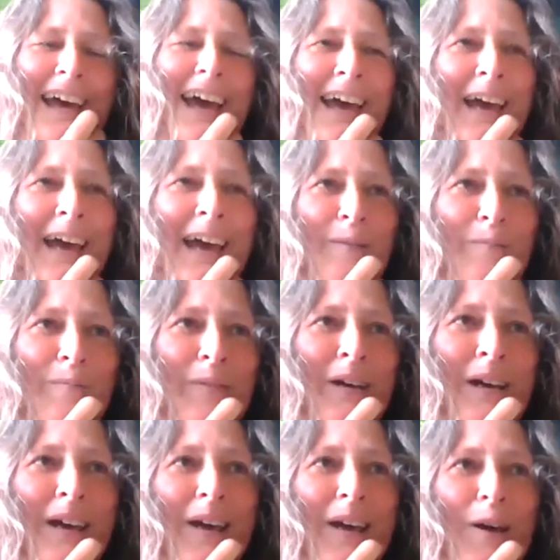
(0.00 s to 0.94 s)
um,
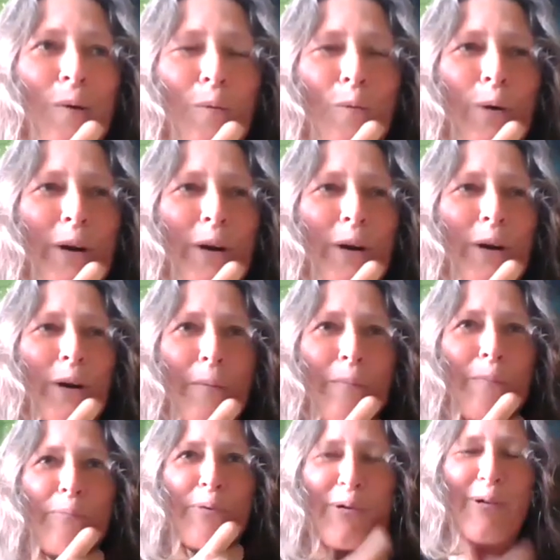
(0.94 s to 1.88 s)
which
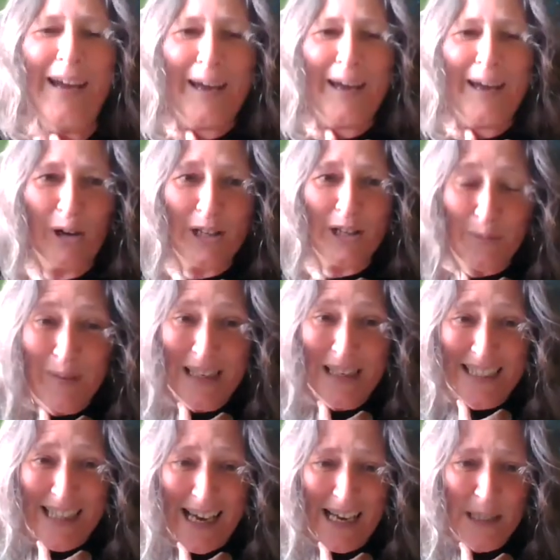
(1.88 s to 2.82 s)
pretty much
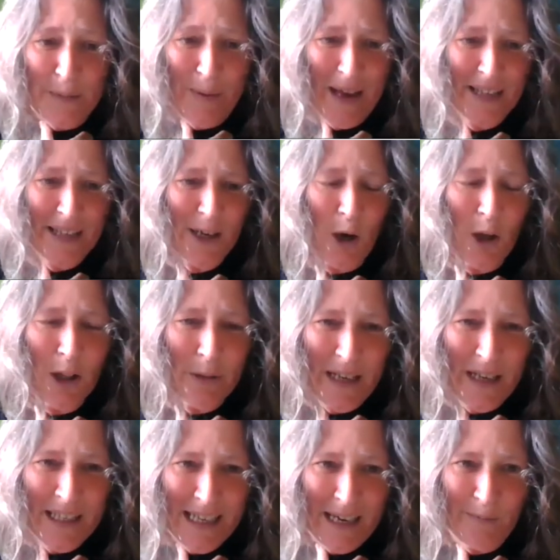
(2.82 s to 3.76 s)
means that I spend all
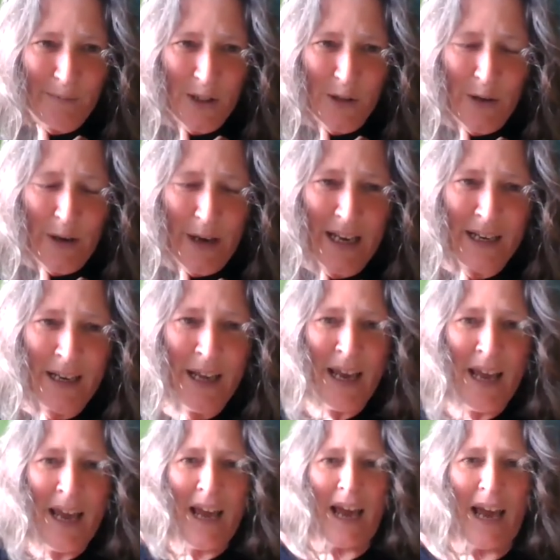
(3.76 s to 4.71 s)
my time doing,
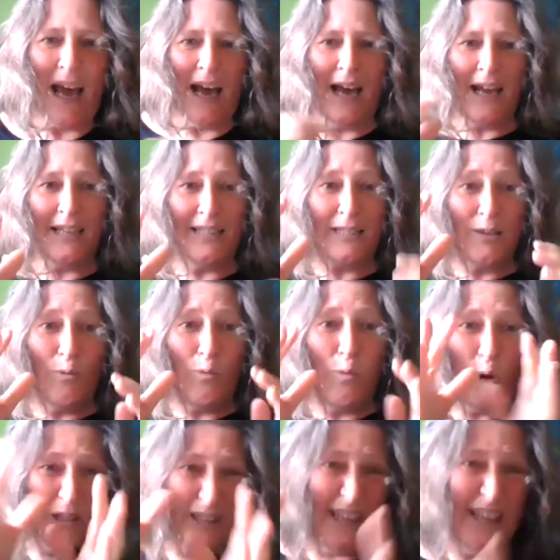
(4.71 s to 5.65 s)
and
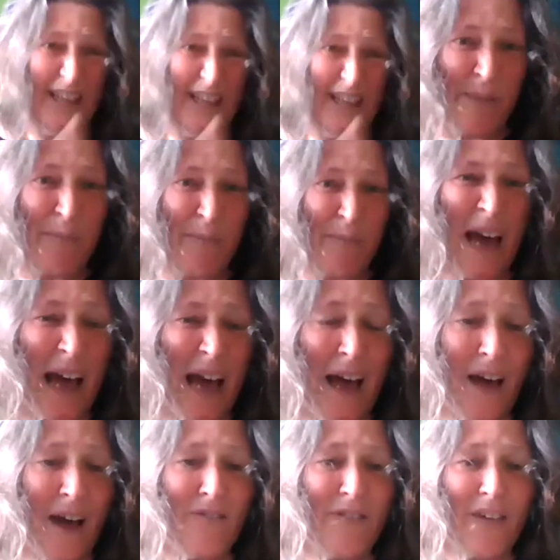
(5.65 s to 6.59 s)
what little time I
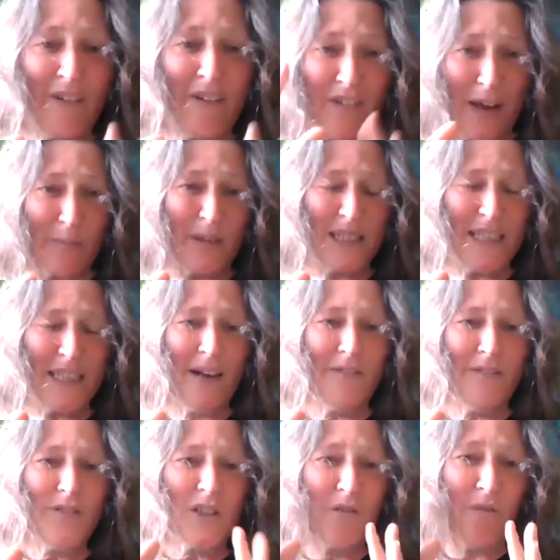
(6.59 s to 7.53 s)
have, I find
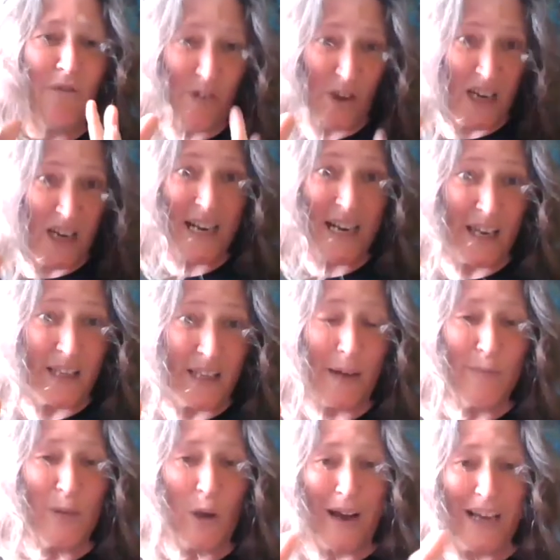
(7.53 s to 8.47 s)
myself just freaking out that
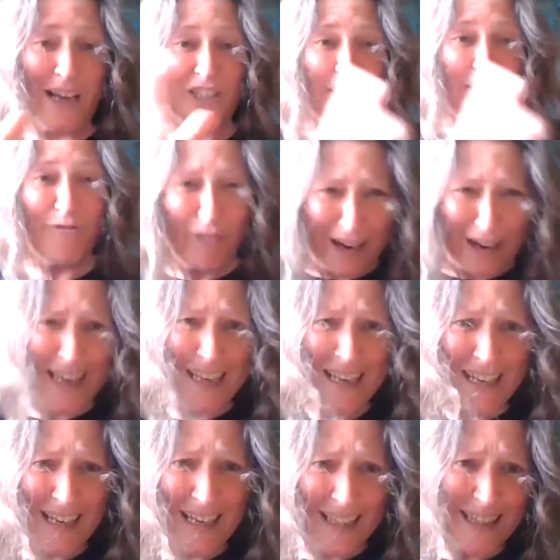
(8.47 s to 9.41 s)
I'm not actually
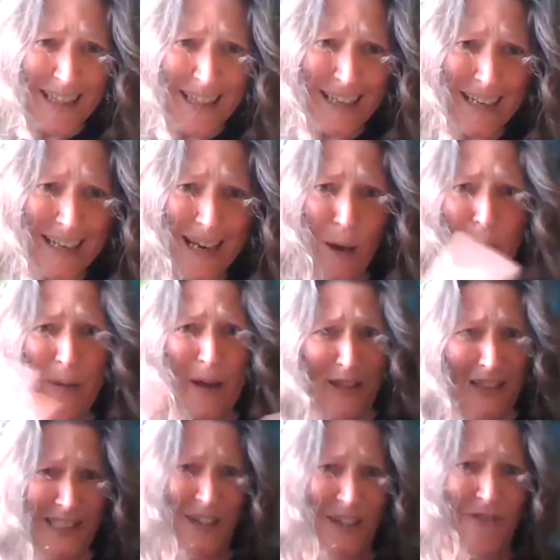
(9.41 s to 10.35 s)
writing anything about
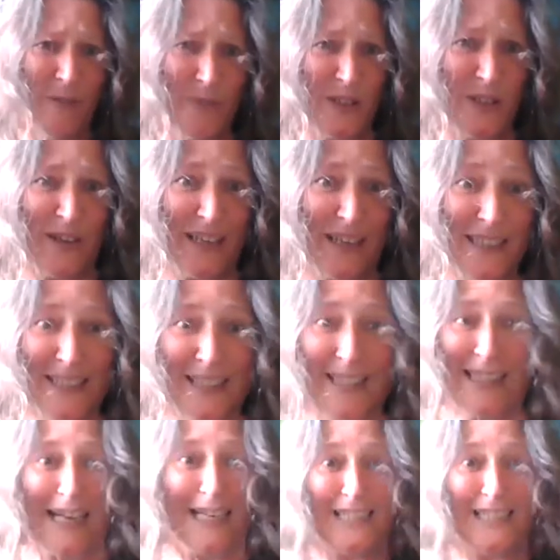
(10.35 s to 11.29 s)
the stuff I'm doing. So
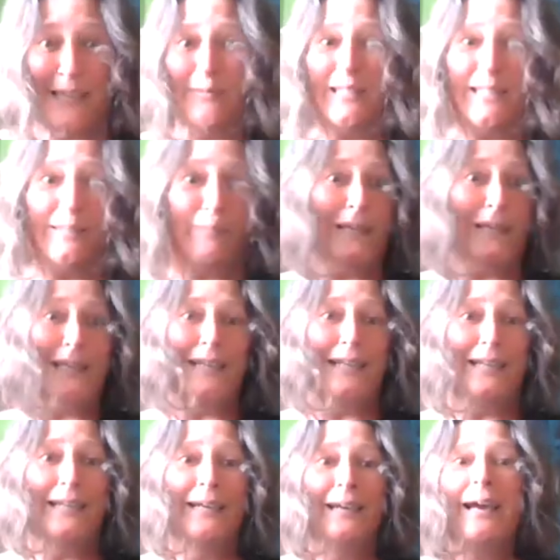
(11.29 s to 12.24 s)
that seems to
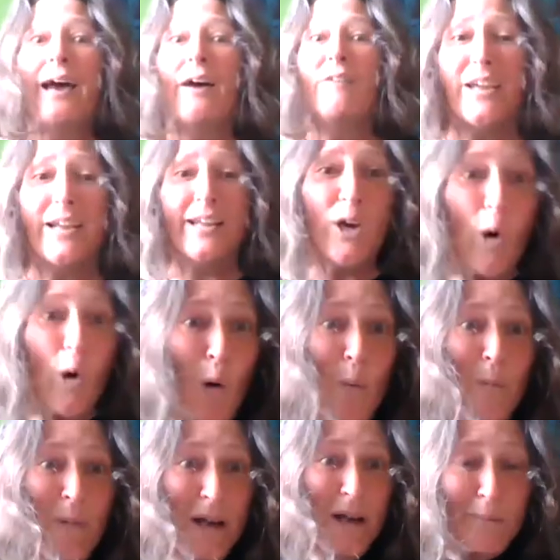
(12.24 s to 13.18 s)
be a very
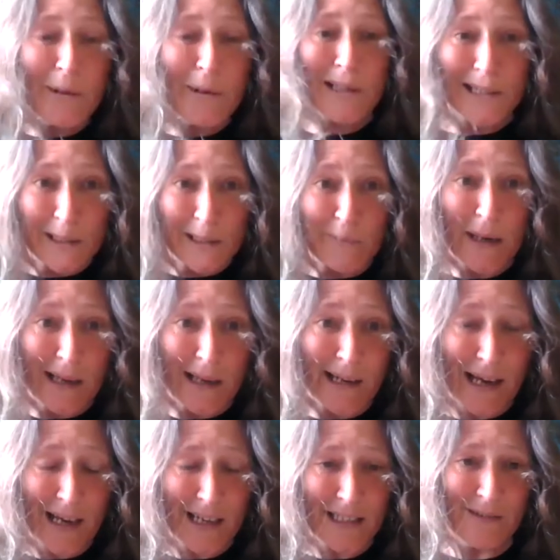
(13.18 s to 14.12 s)
common
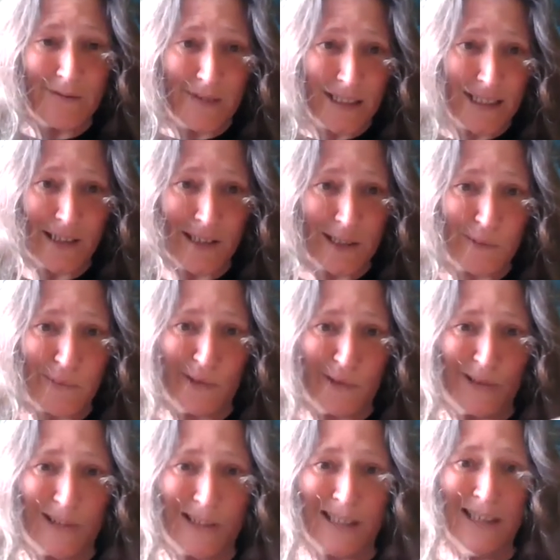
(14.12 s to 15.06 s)
participatory action research
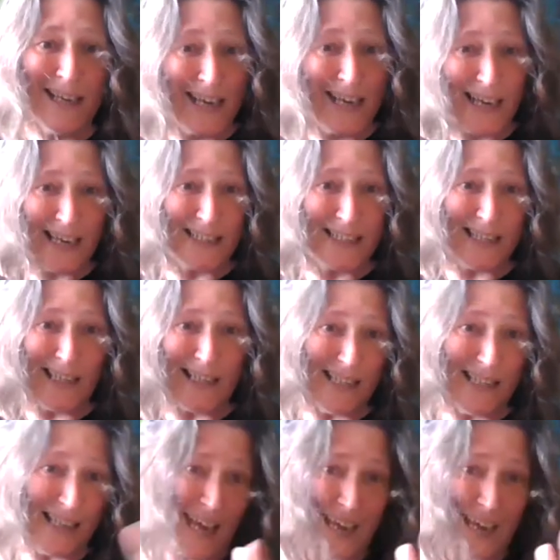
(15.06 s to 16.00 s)
approach, is that
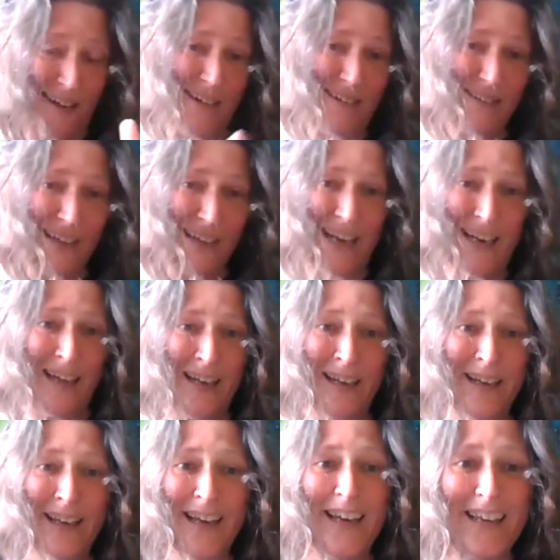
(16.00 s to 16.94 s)
you get your kind of,
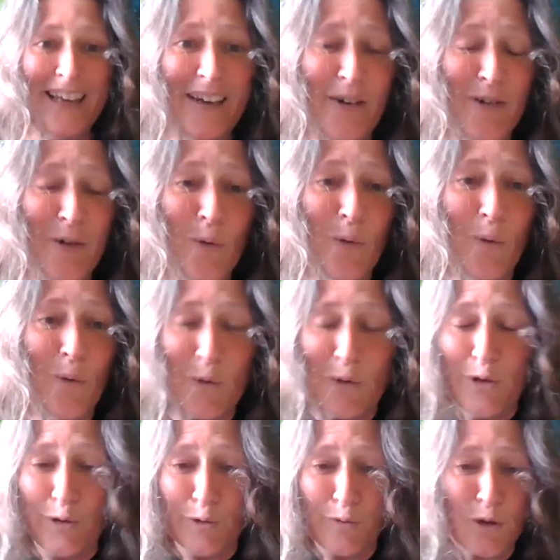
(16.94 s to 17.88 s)
you're,
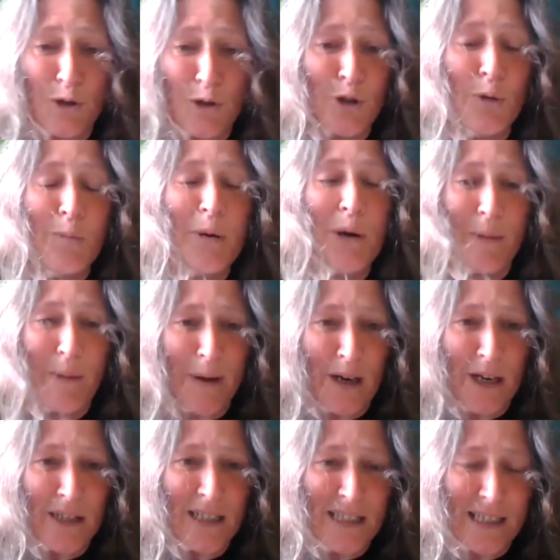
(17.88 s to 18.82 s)
you're super
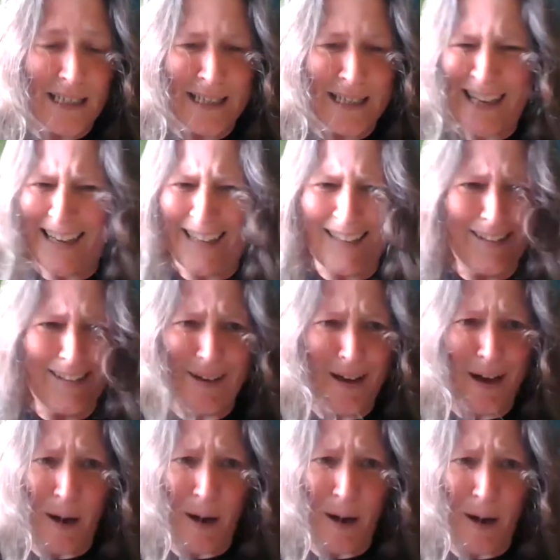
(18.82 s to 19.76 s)
aware and then
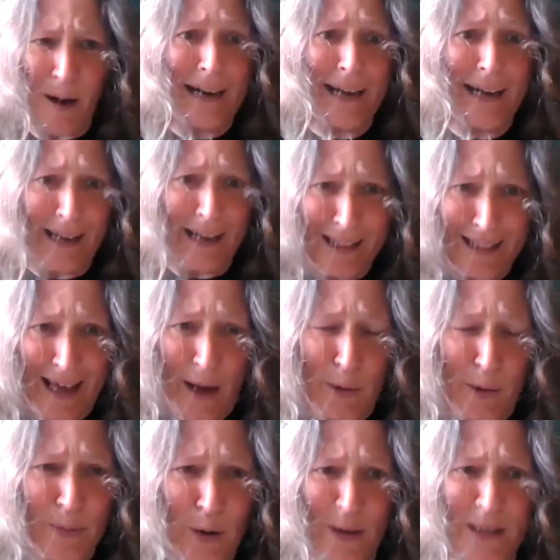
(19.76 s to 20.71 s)
apparently the
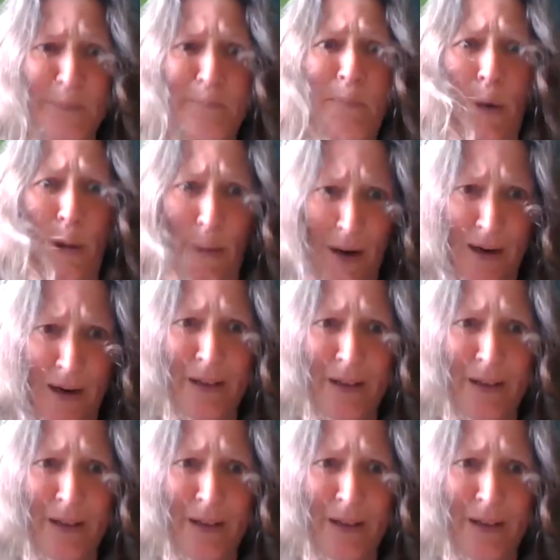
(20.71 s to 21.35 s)
output is poor.